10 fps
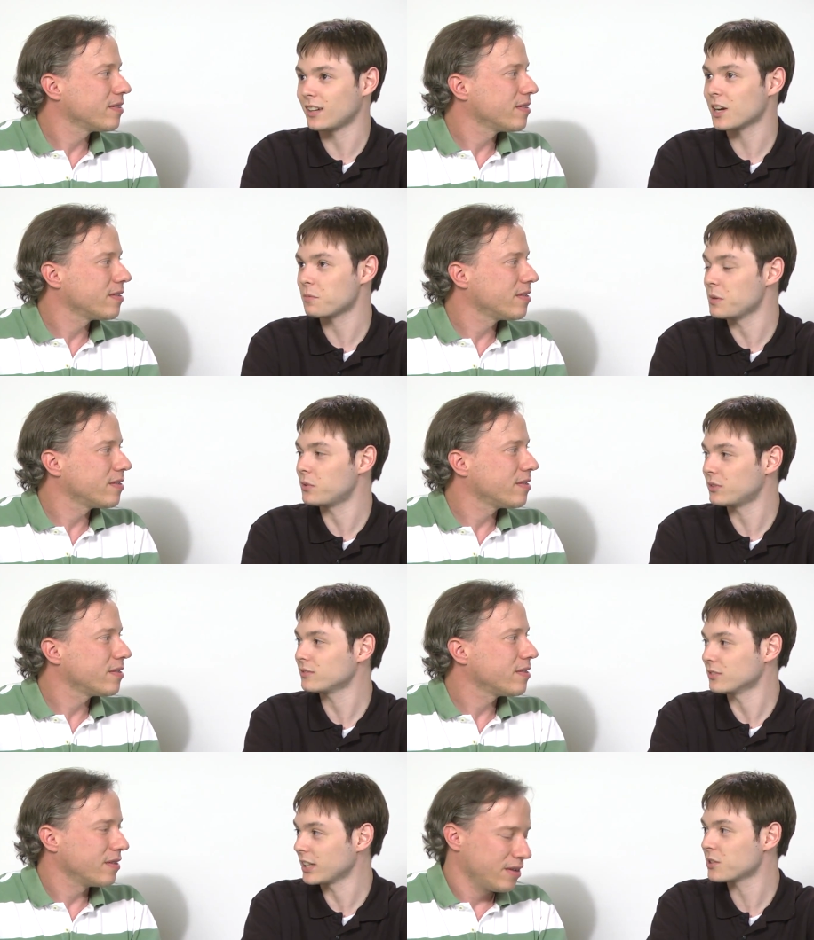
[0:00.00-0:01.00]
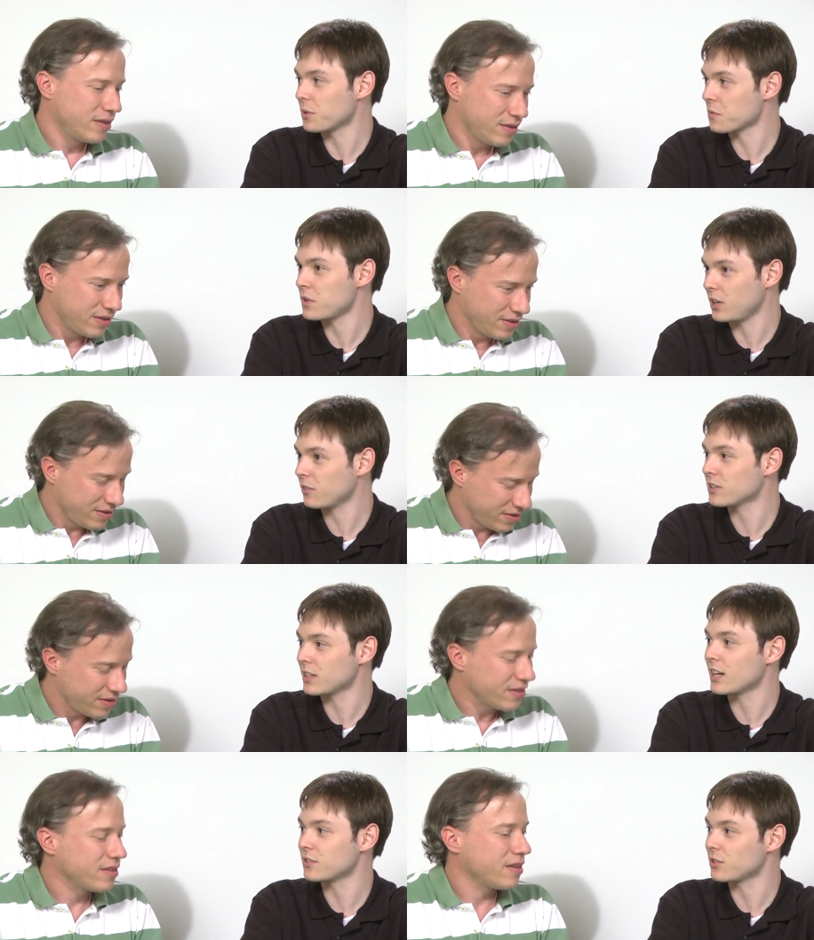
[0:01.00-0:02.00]
Speaker 1: lot of people link to Wikipedia because
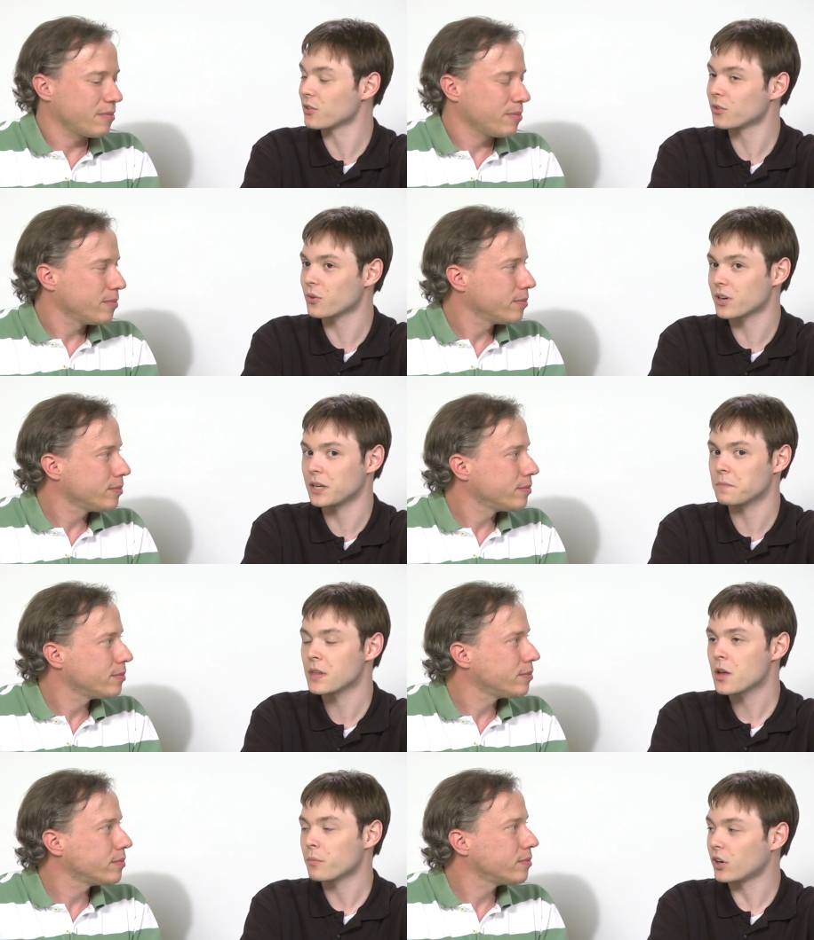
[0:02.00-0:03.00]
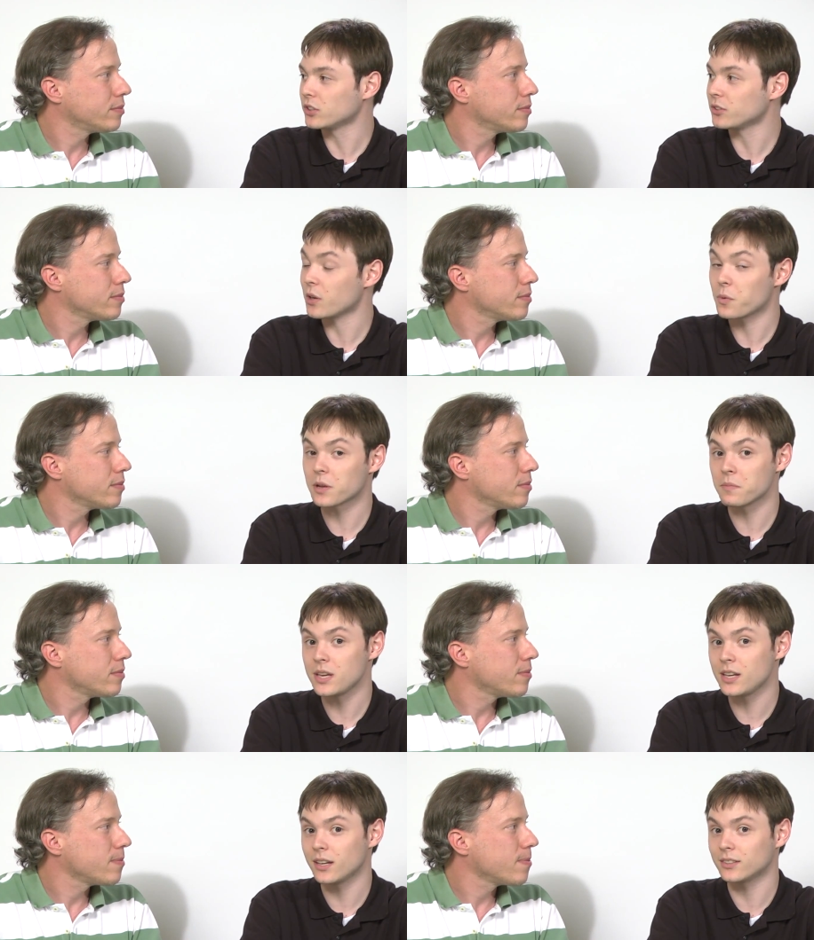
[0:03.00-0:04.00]
it has a good authority, but also that
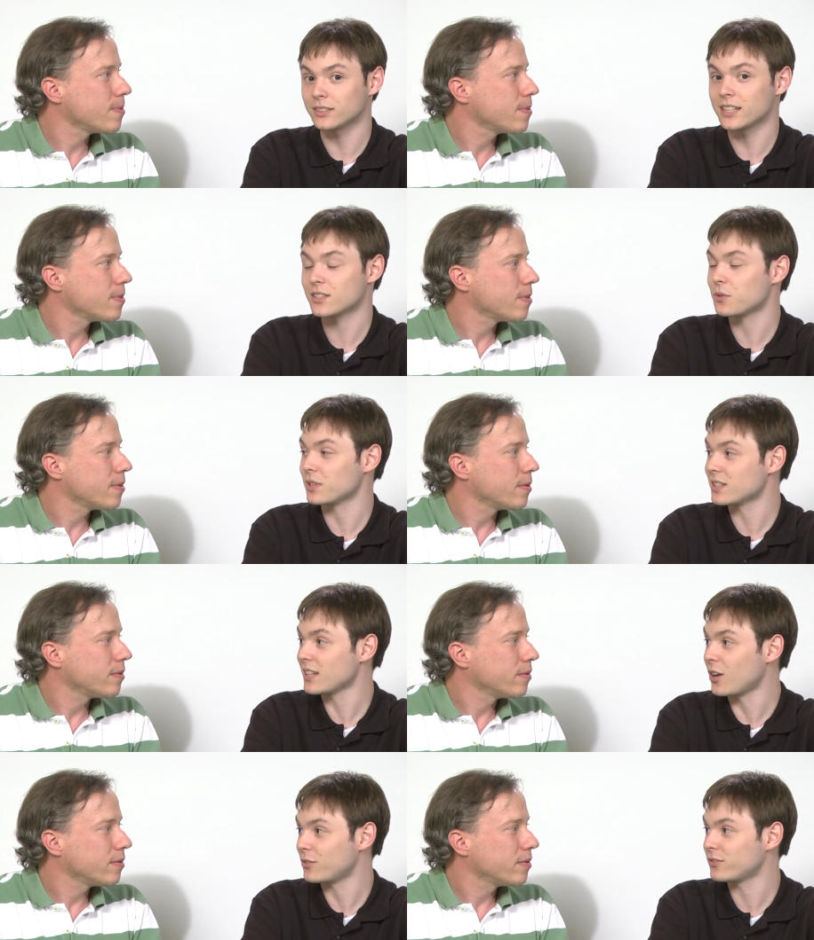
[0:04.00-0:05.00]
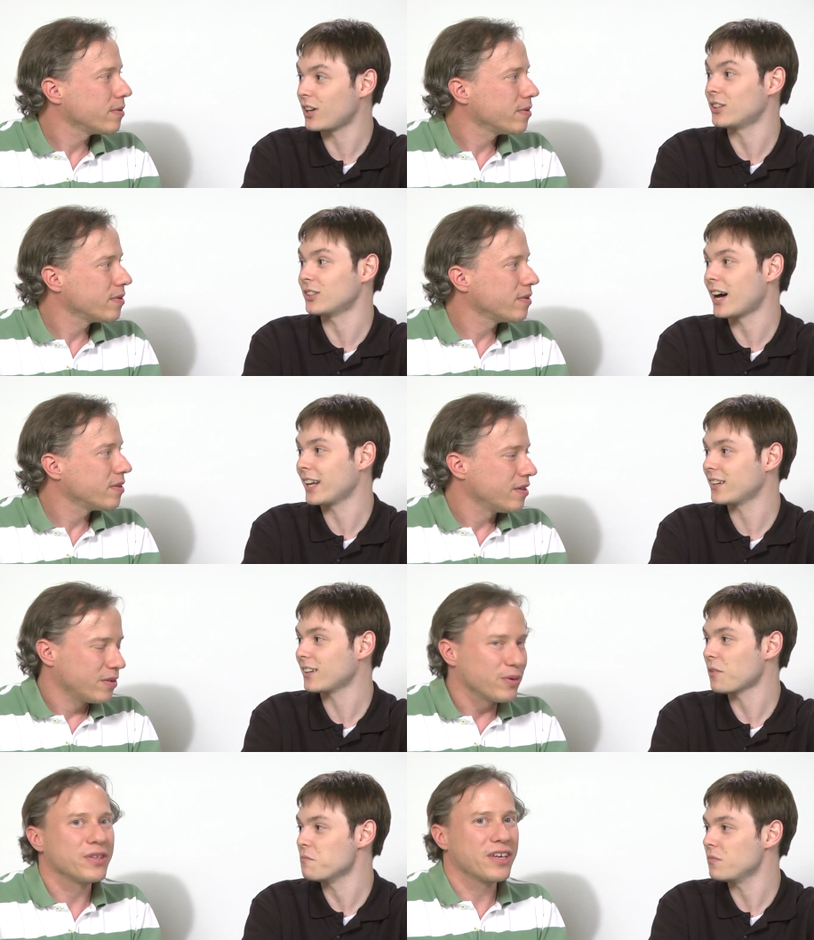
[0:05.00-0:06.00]
Wikipedia links to itself a lot.
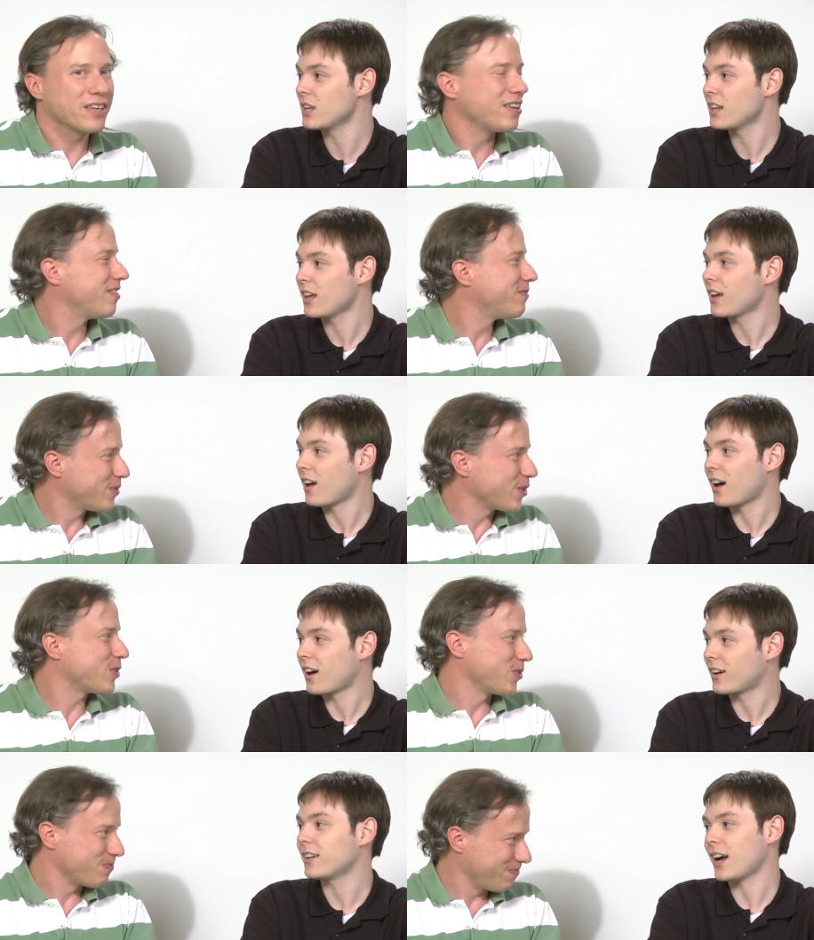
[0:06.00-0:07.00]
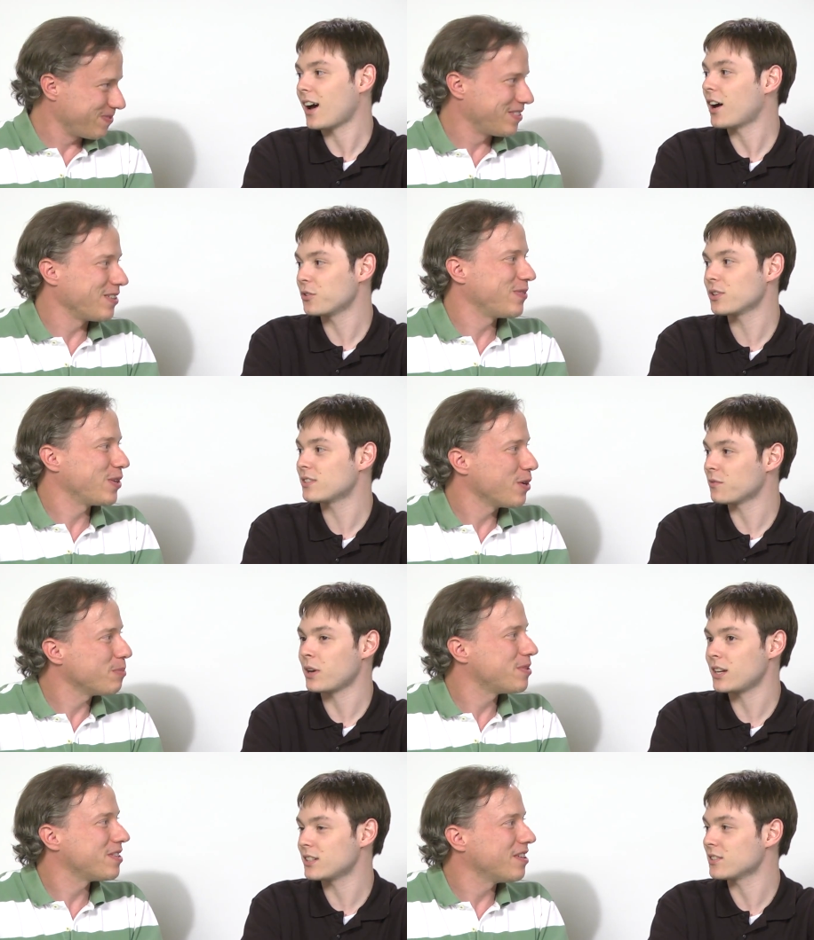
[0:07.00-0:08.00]
Right,
Speaker 2: that kind of structure.
Speaker 1: Yeah, hundreds of helps.
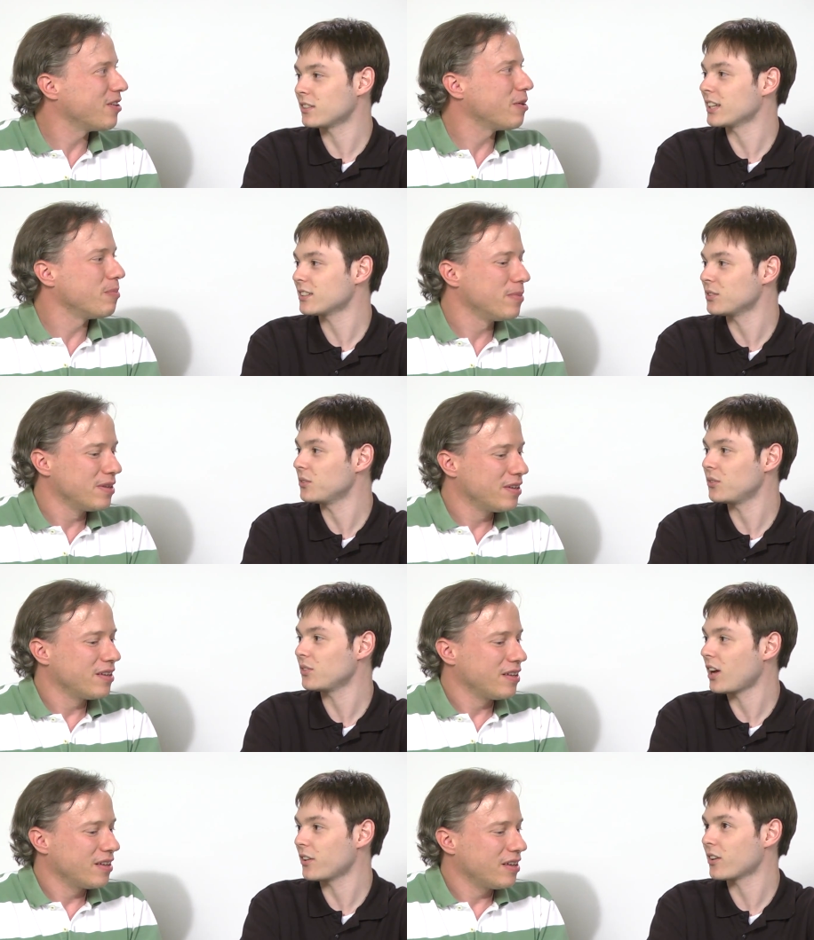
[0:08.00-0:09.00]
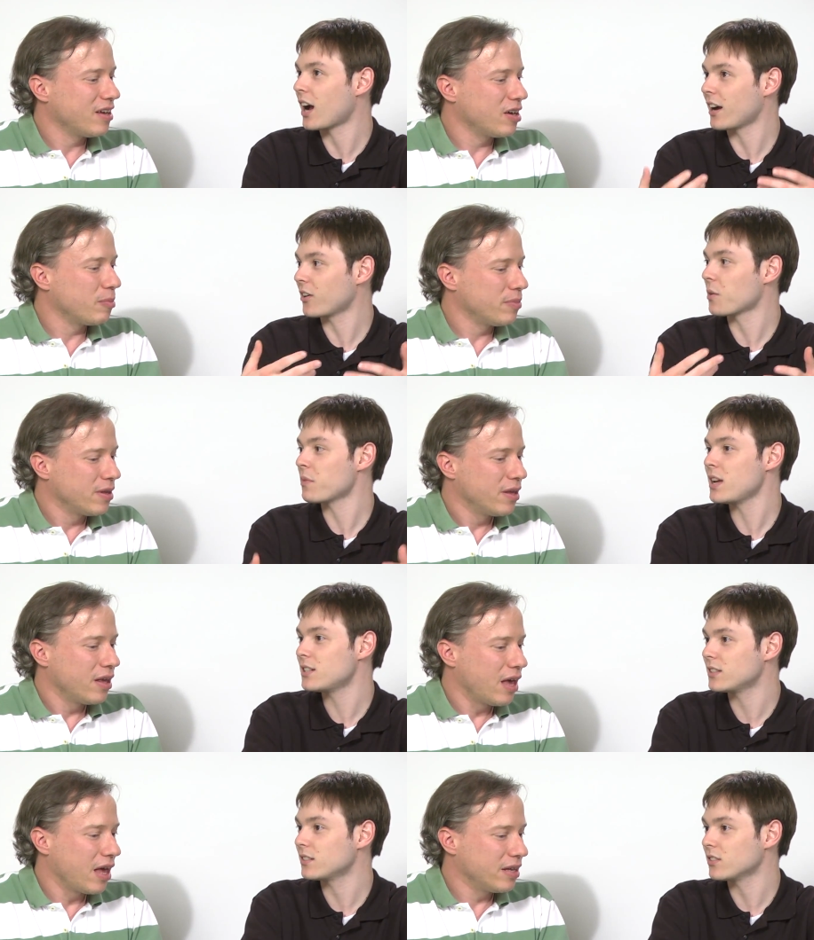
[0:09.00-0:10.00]
pages linked um, to other higher up
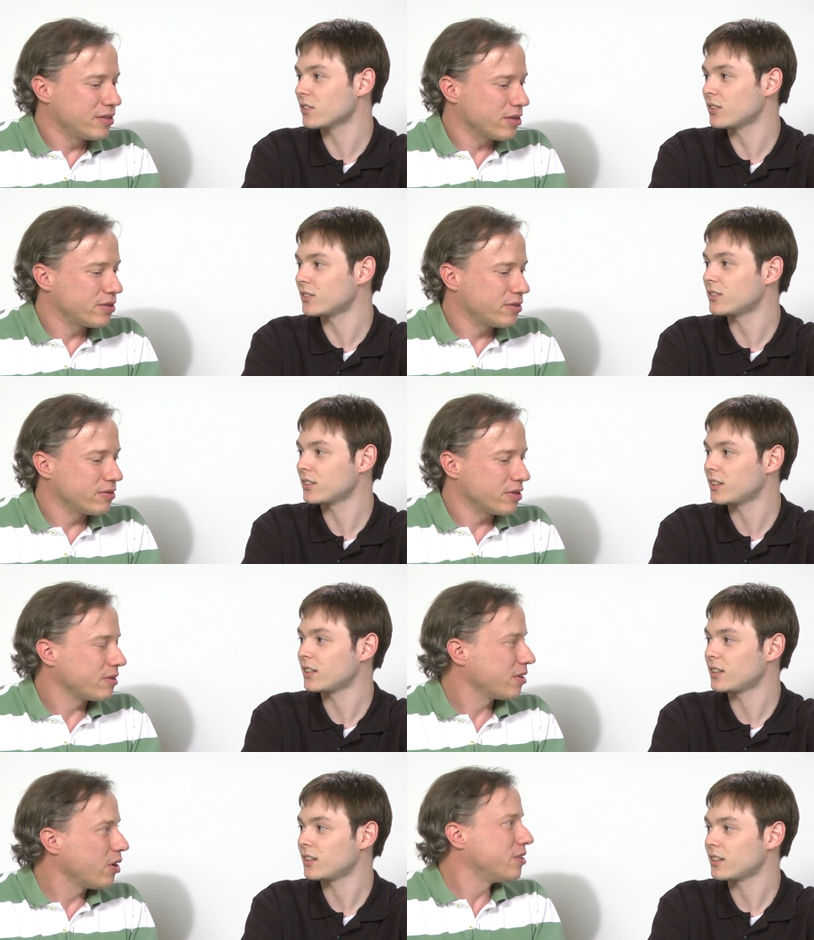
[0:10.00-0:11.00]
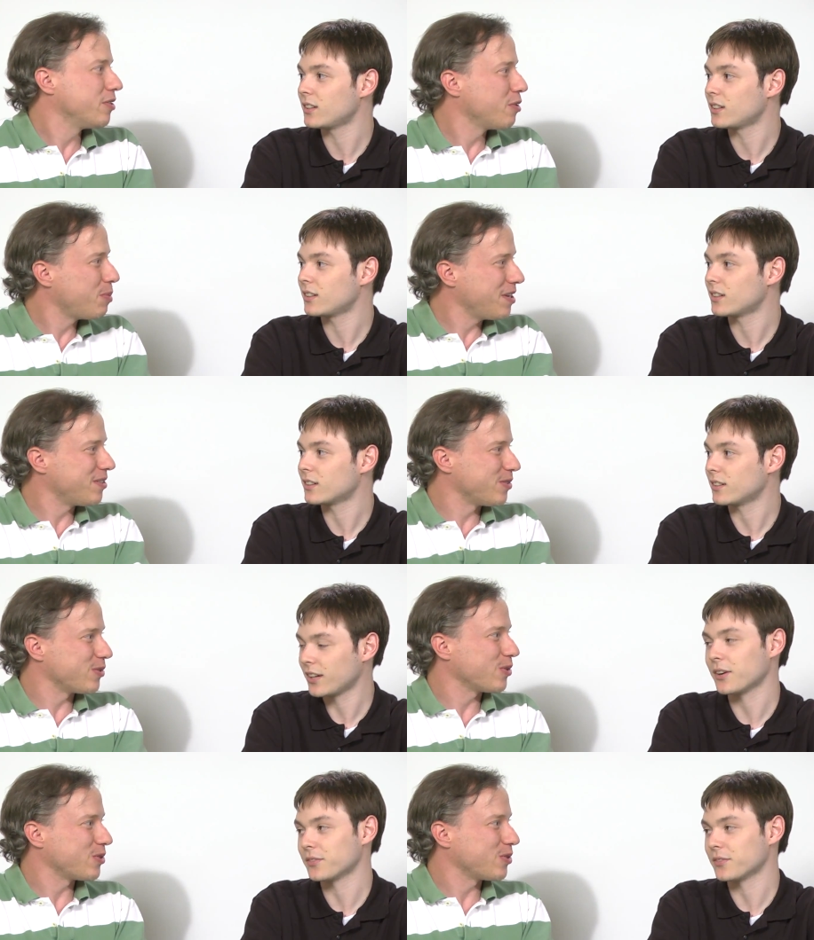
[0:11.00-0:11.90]
pages. And, and it's so, also
Speaker 2: the content of the pages is yeah.